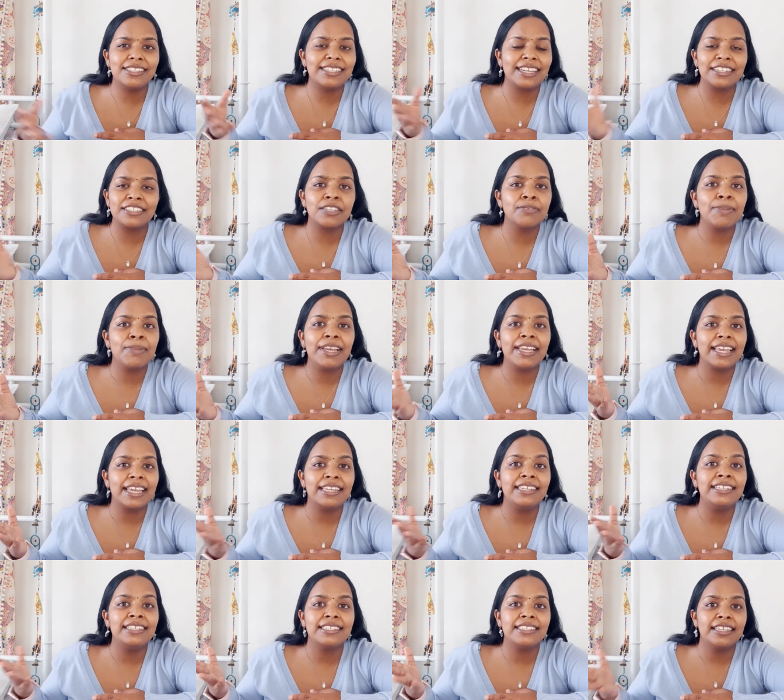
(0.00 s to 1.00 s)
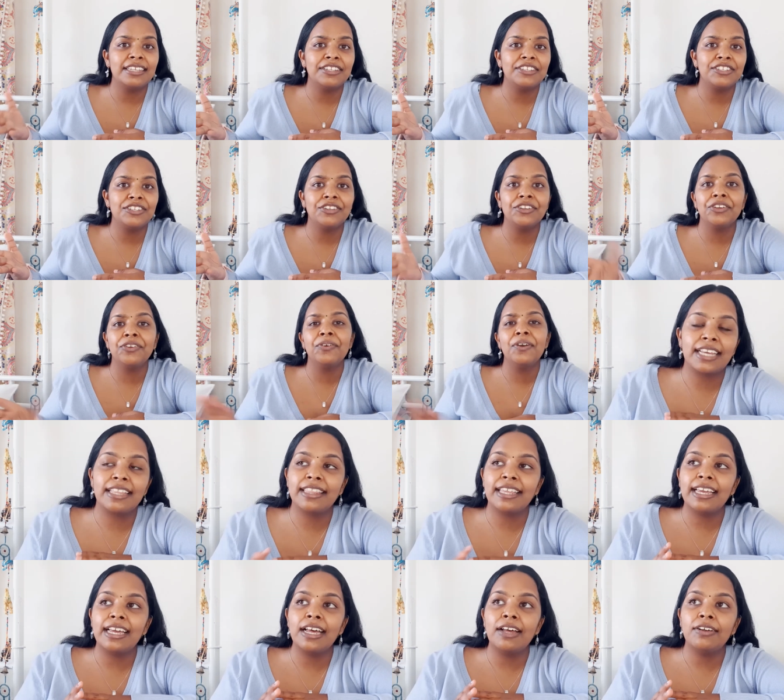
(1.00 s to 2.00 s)
doesn't make any sense to you. I
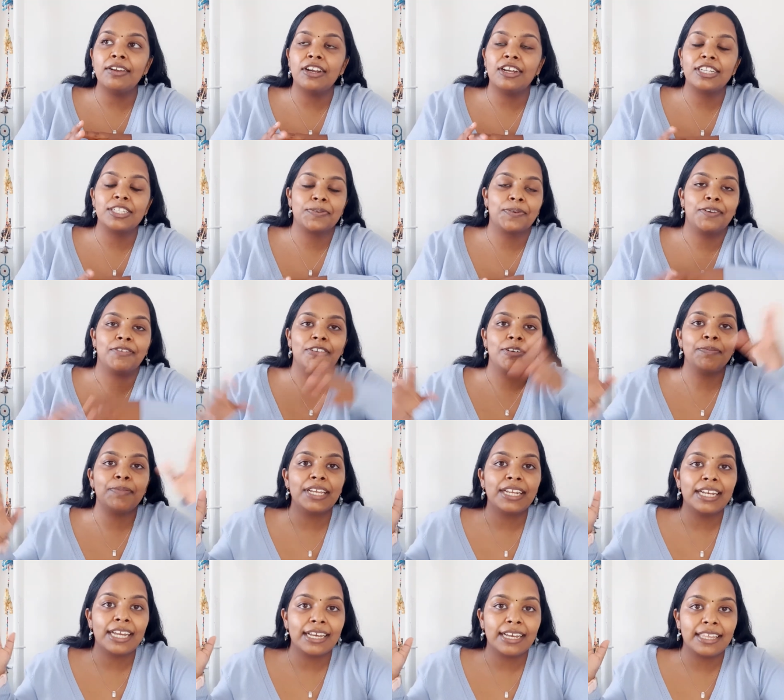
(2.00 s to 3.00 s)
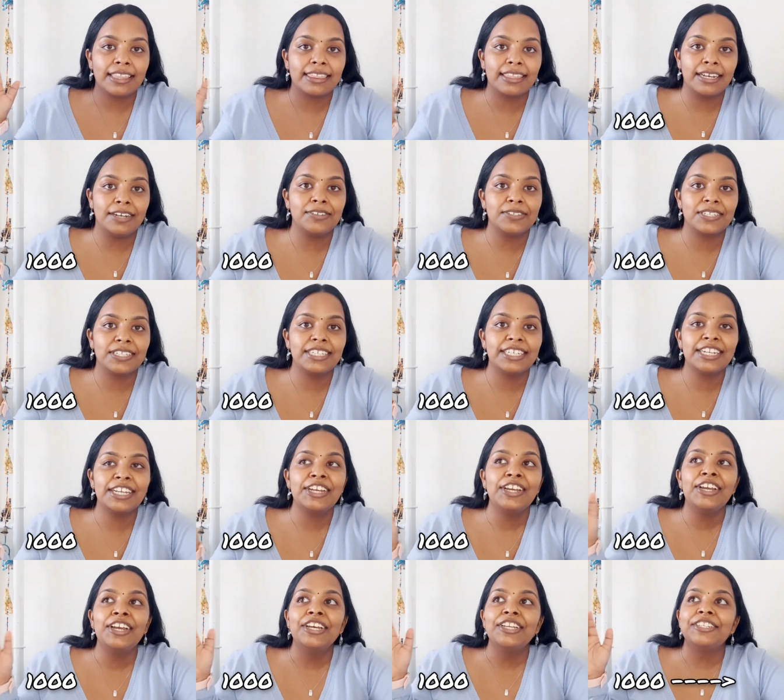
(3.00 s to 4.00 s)
think our class went from being like a thousand
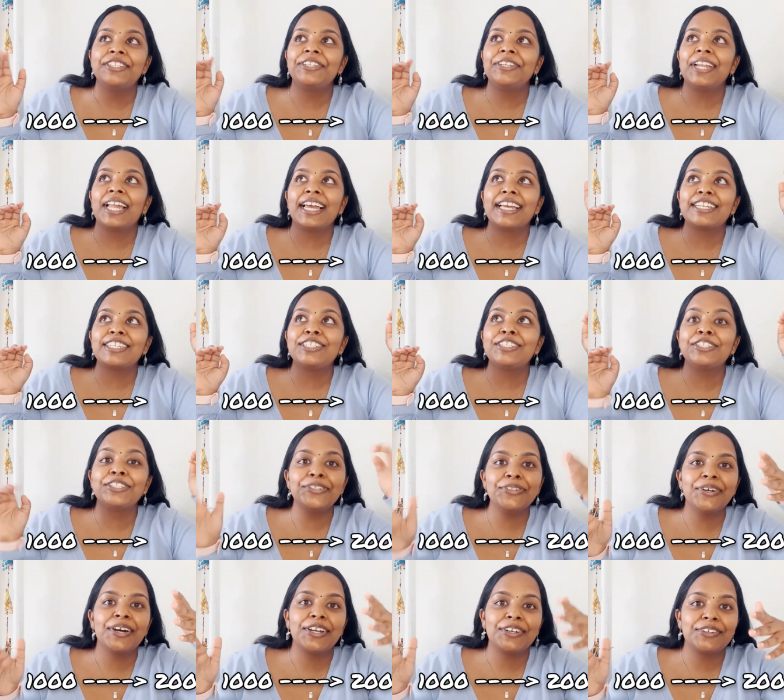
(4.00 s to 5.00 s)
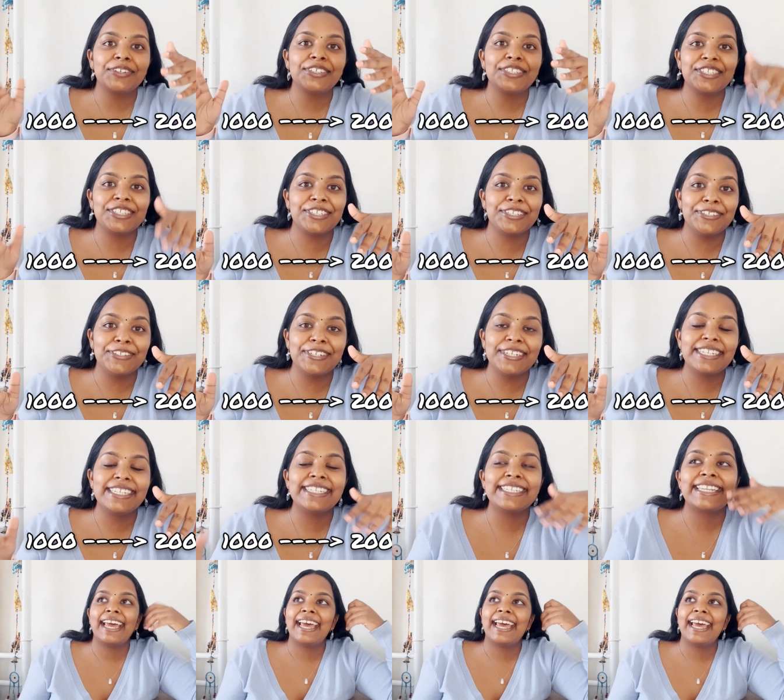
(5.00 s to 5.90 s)
to like 200 students.